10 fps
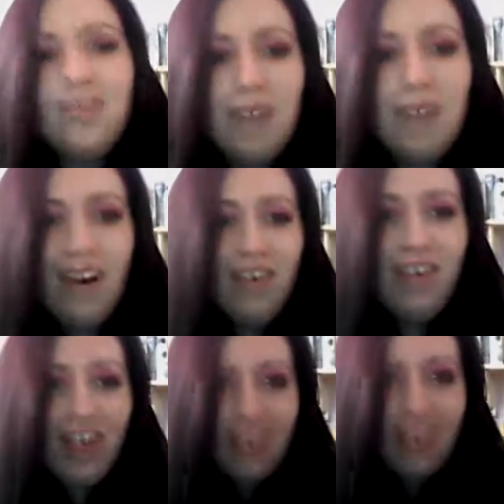Some colour
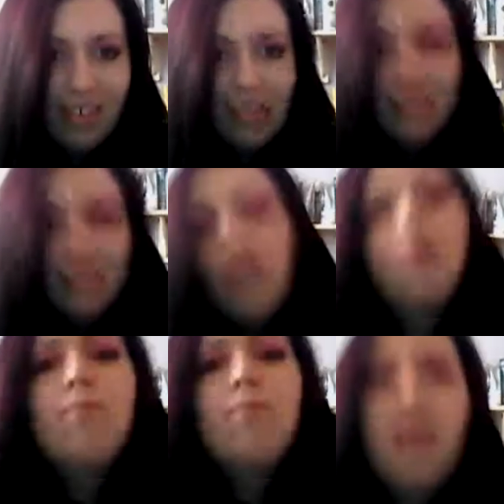again.
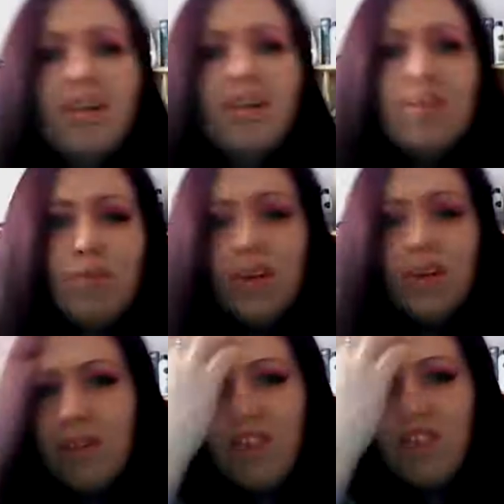But yeah, that's pretty
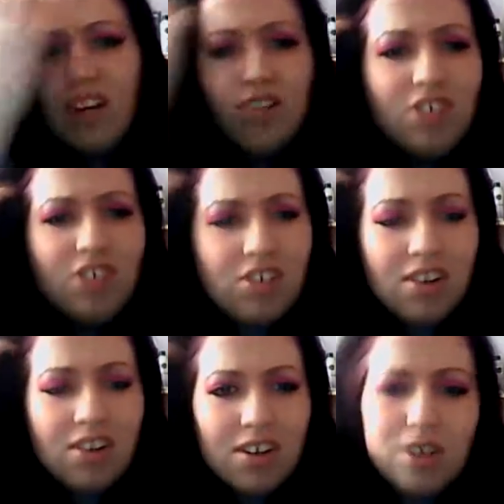much it. She just
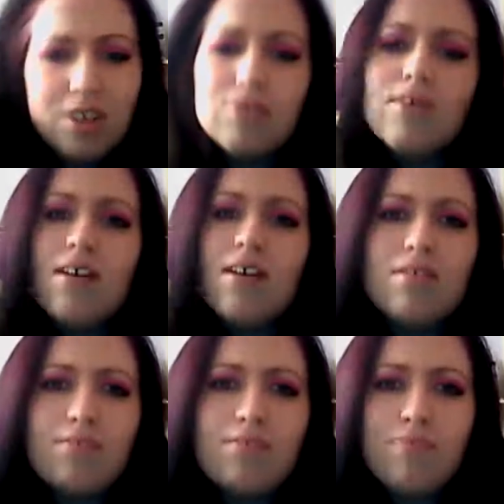kind of goes
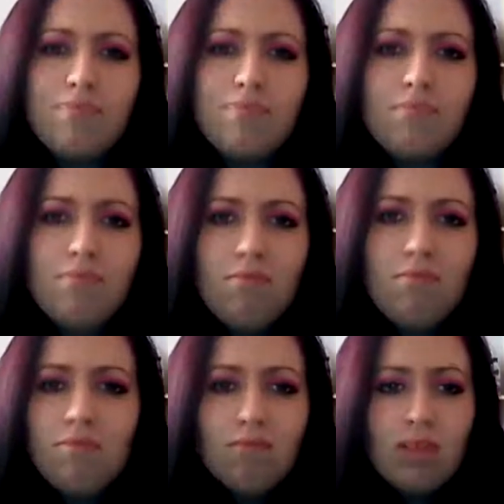around
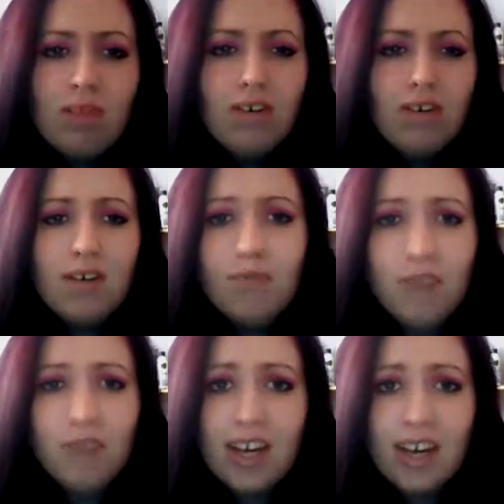looking
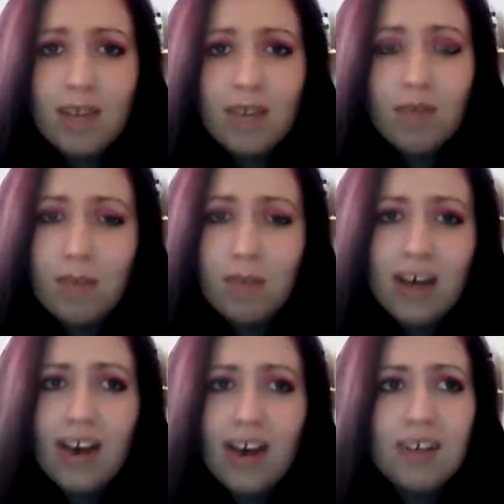freaky for a
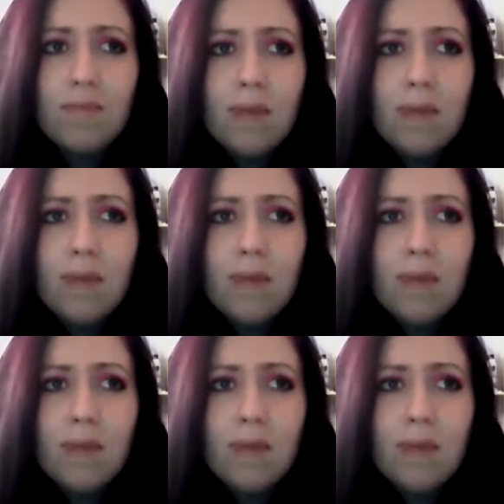bit and